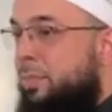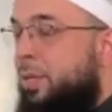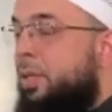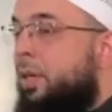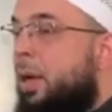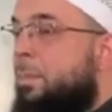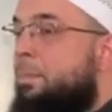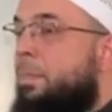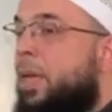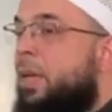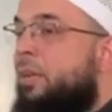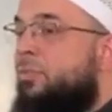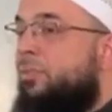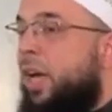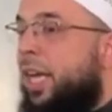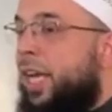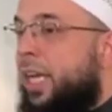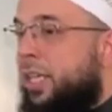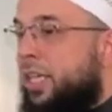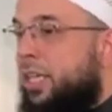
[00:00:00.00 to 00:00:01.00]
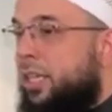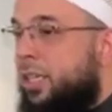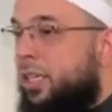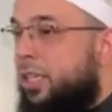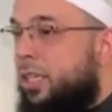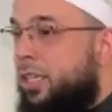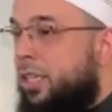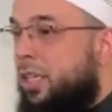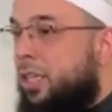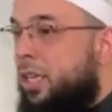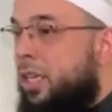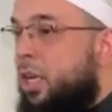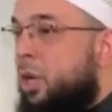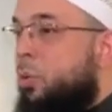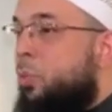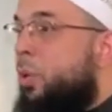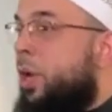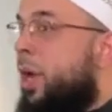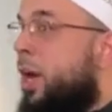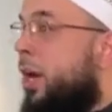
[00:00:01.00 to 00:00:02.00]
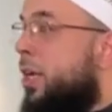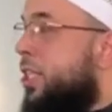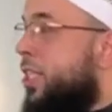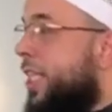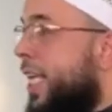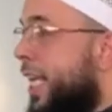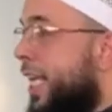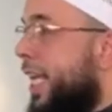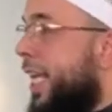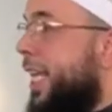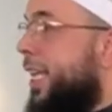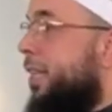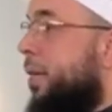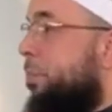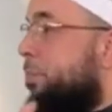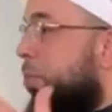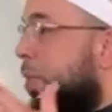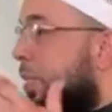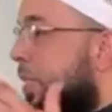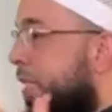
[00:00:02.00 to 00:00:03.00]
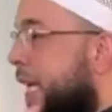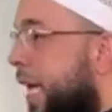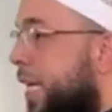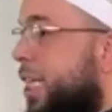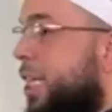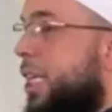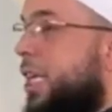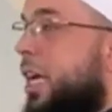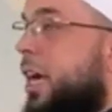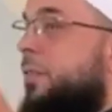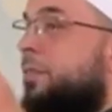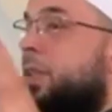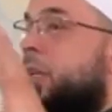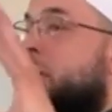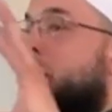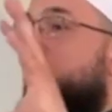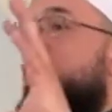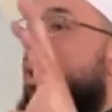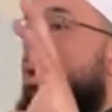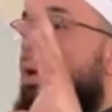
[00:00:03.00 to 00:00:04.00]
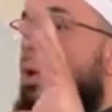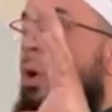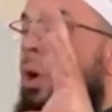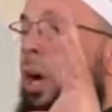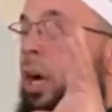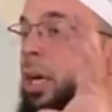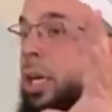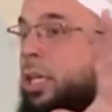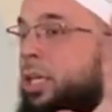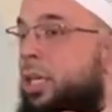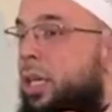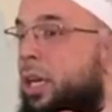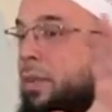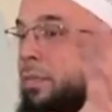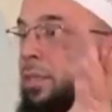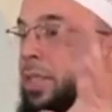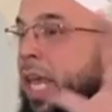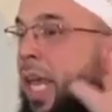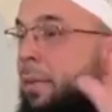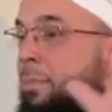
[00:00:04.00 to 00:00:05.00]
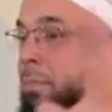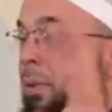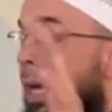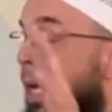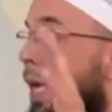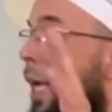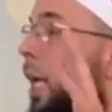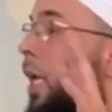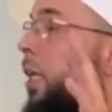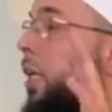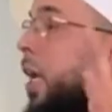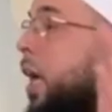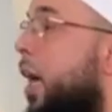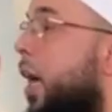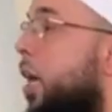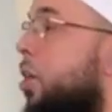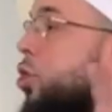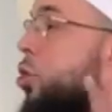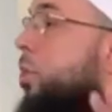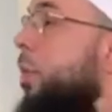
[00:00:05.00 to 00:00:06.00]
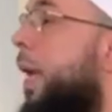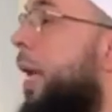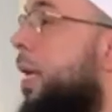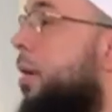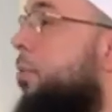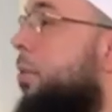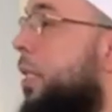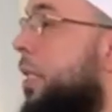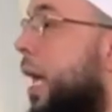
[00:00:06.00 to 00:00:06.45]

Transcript: bi Rabbil Falaq, we are seeking the protection of the Lord of daybreak, Allah subhanahu